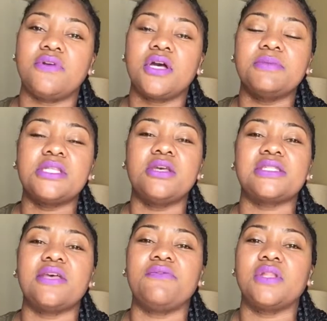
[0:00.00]
Come to
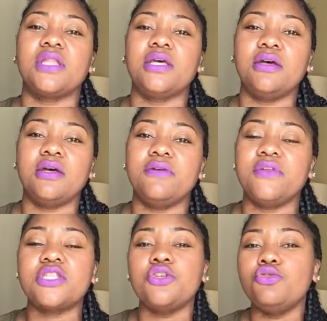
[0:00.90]
yourself and love.
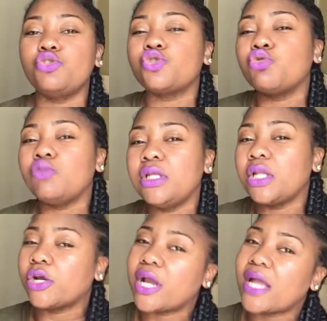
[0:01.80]
Until you truly
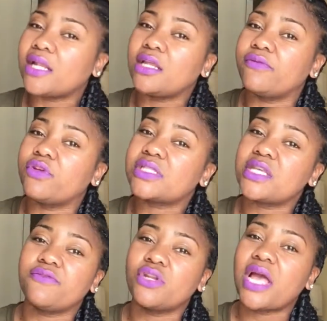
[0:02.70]
learn how to love
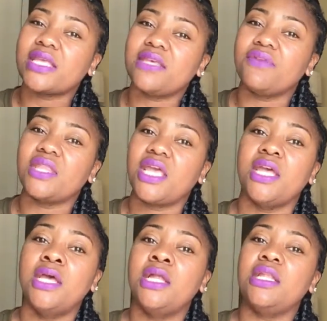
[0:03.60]
yourself, you're not giving that
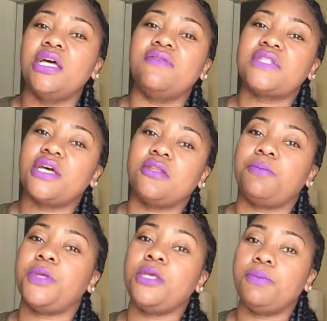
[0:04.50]
love to other
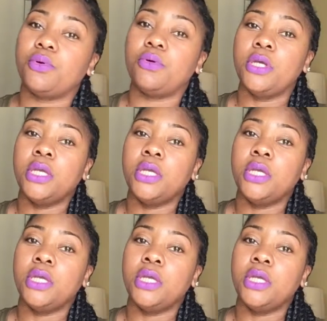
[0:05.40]
people.